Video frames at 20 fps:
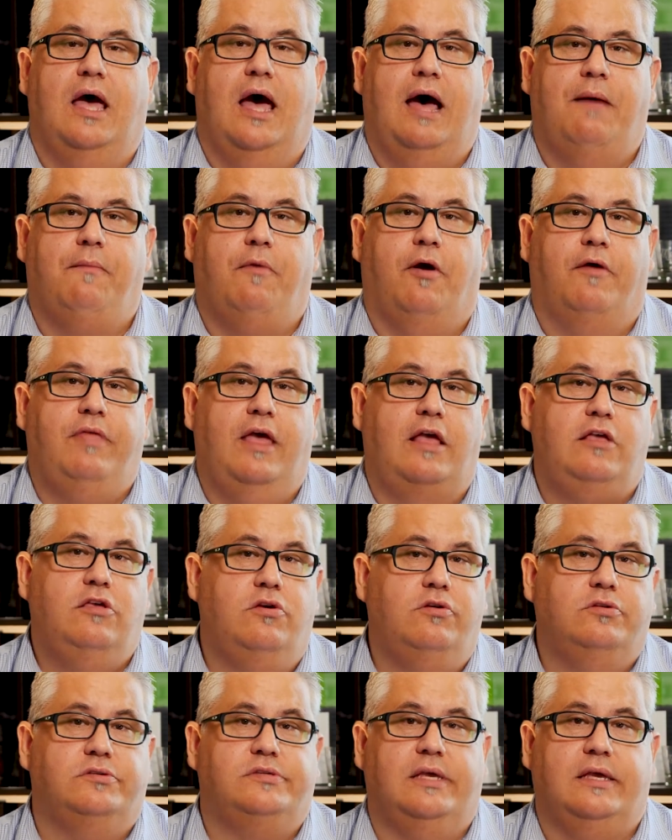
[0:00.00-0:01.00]
Are they
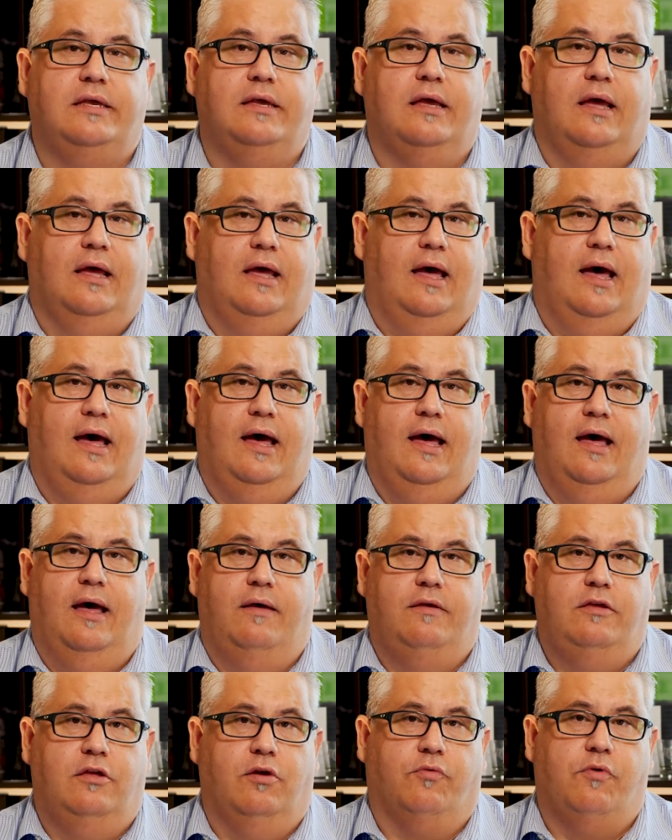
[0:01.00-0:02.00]
using,
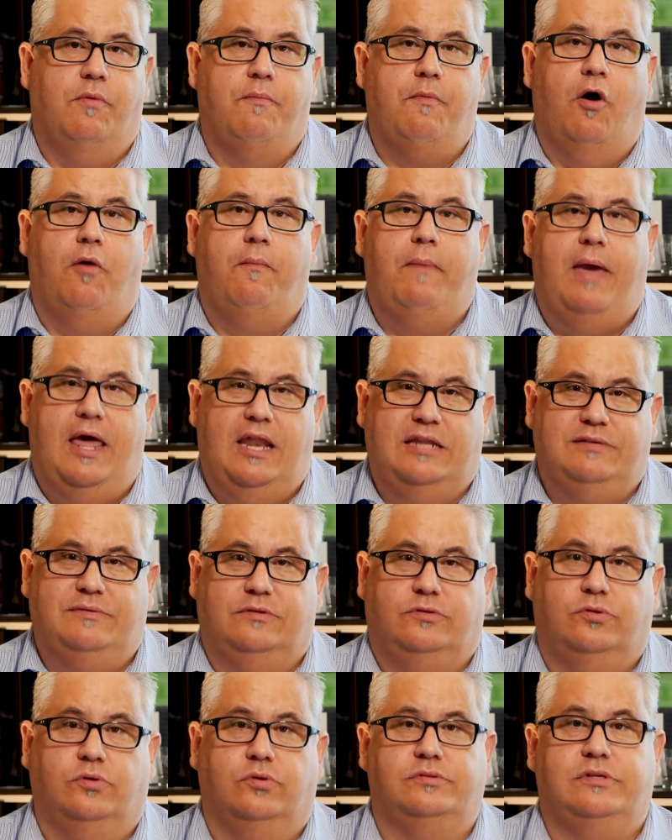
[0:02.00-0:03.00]
remote
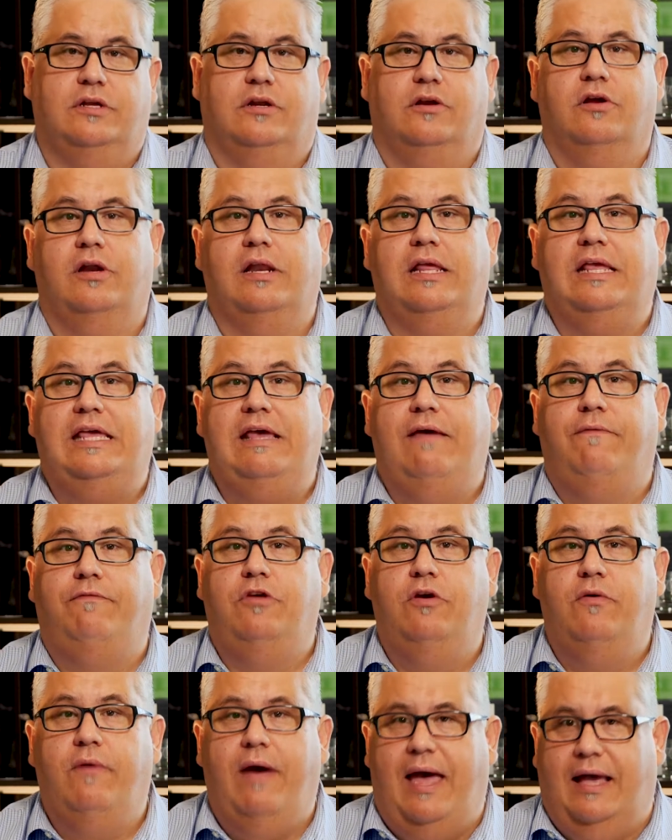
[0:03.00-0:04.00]
management tools that are going to give
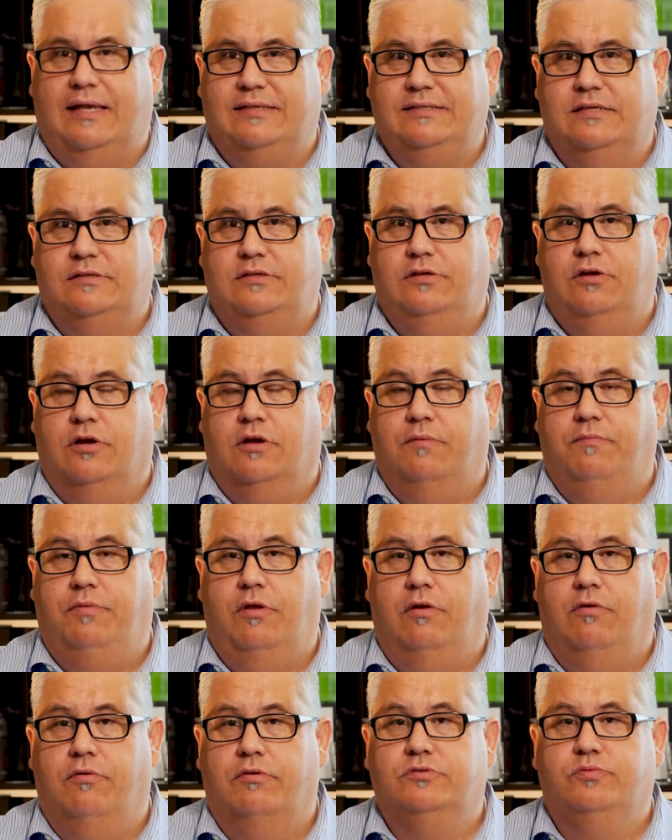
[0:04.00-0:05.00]
you access to your
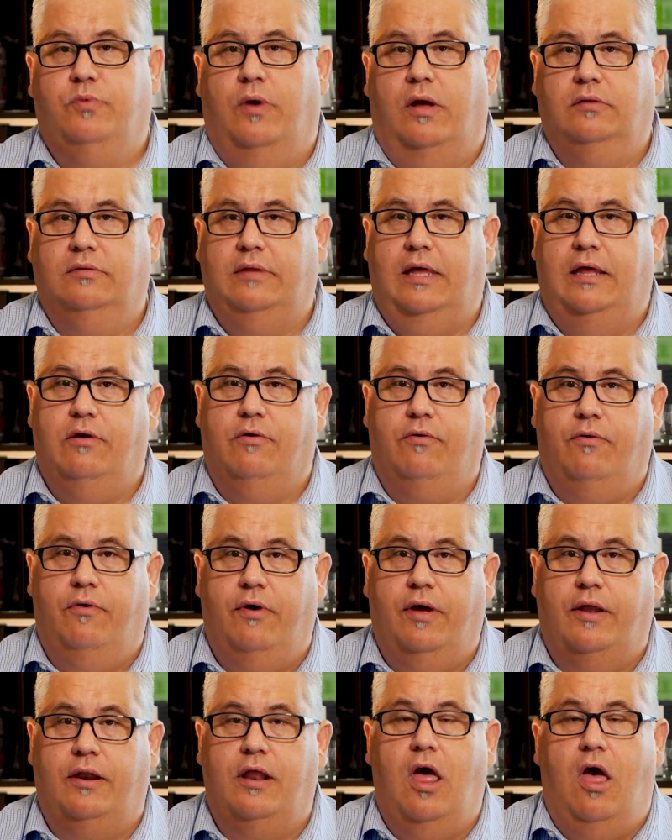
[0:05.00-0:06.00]
computer as well later
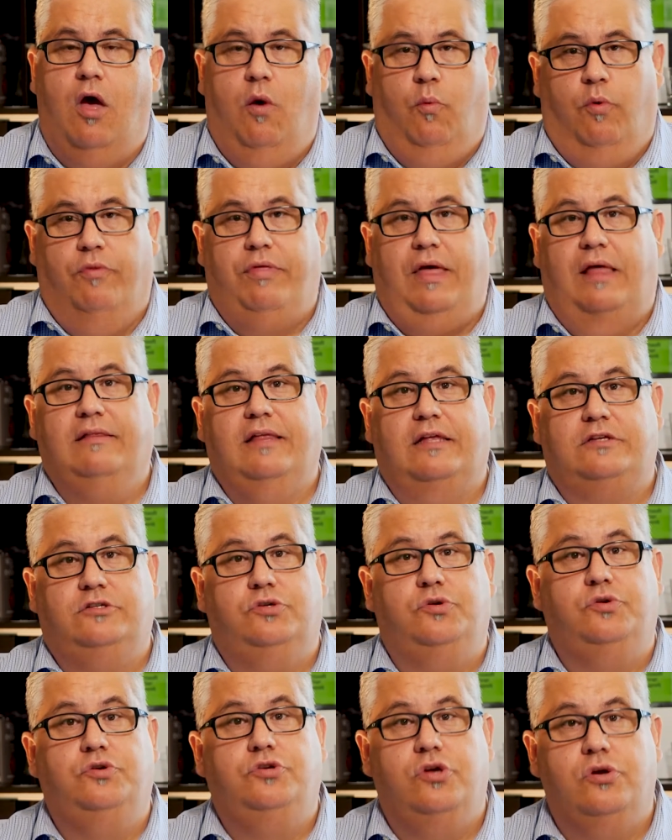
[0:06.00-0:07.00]
on? Will they let
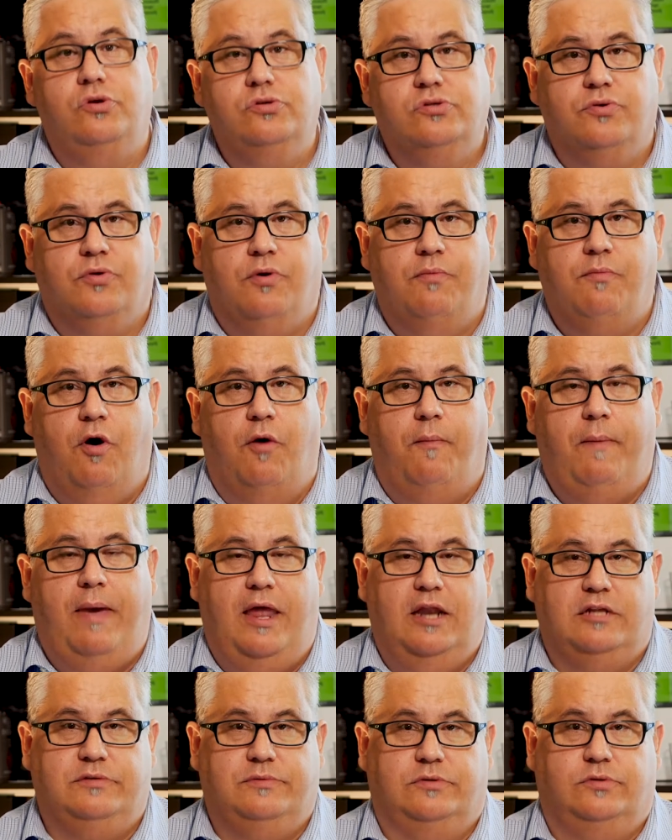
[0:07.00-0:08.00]
you use the remote
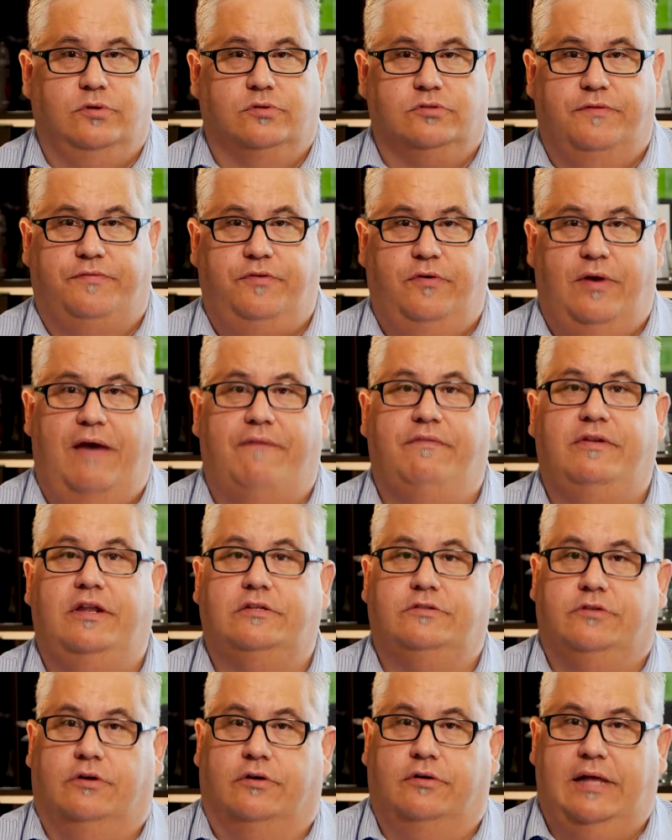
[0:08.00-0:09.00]
management tools if you have an
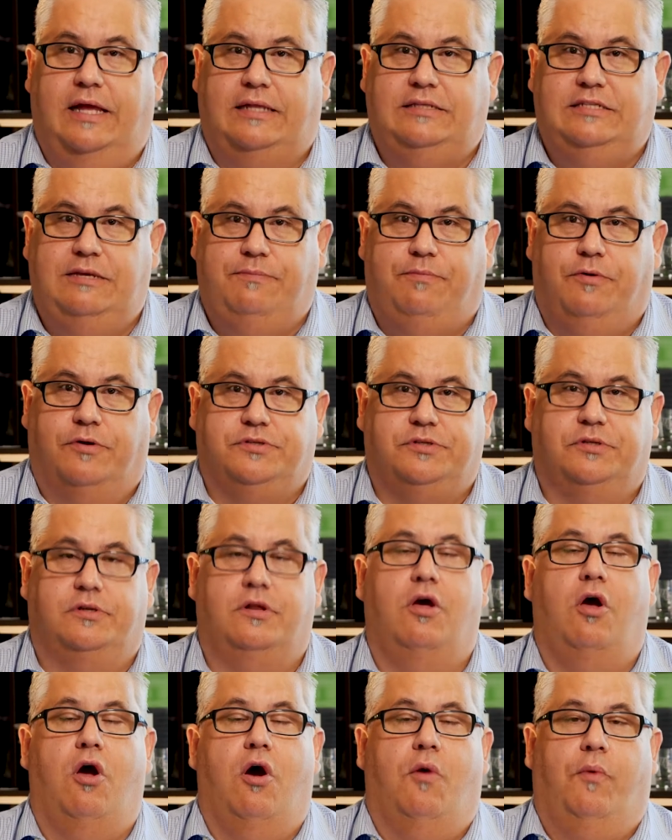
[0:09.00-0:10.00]
internal IT person?
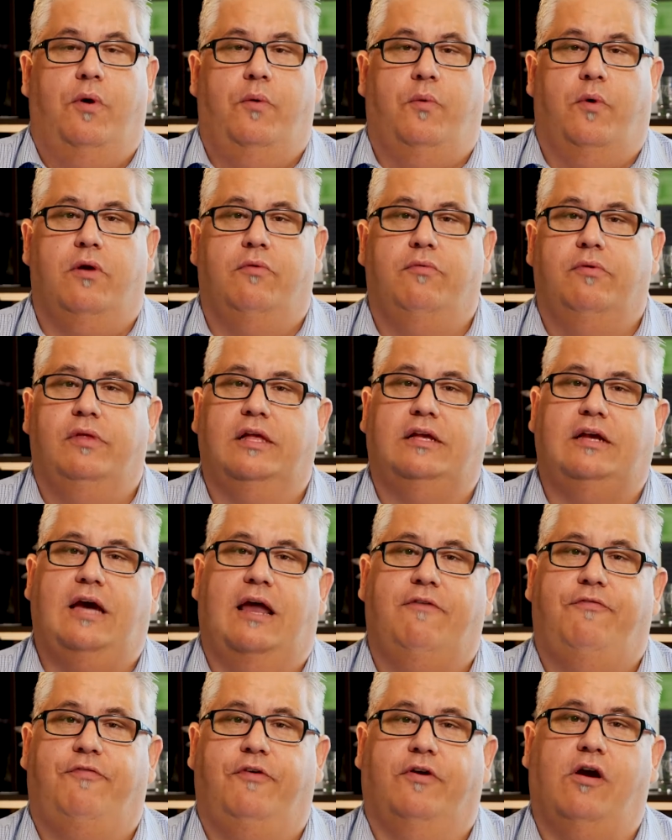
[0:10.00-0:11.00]
We want to really
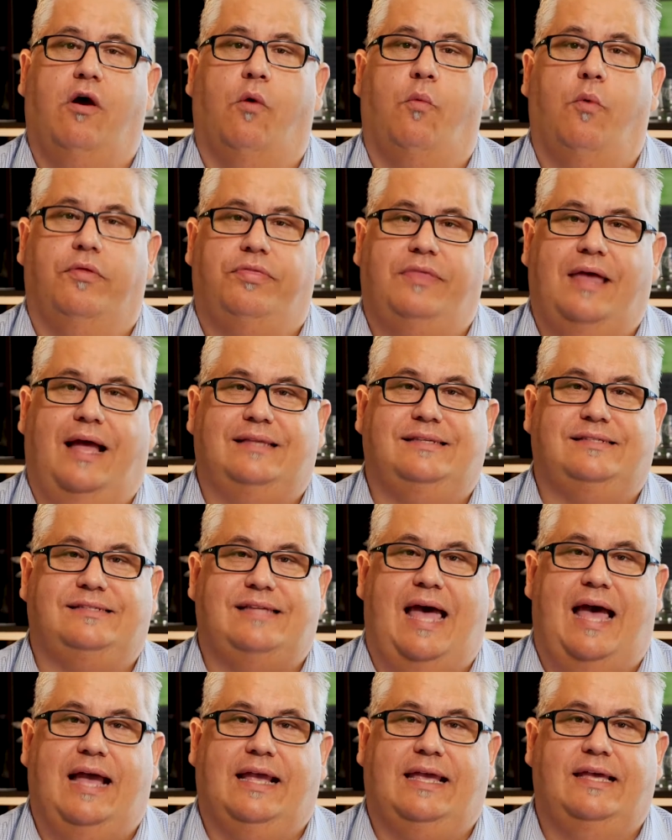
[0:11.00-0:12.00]
kind of figure out what that
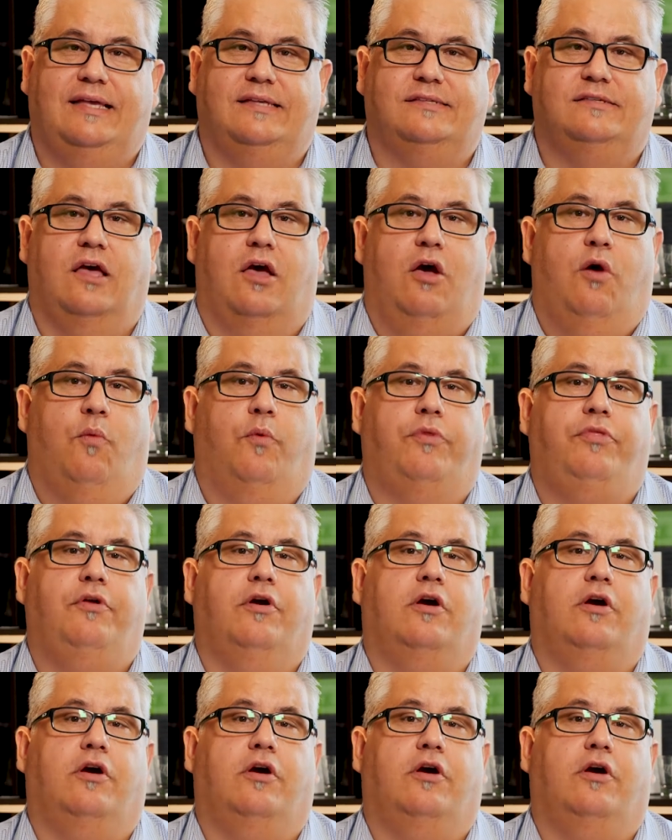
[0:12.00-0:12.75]
stack is. When they're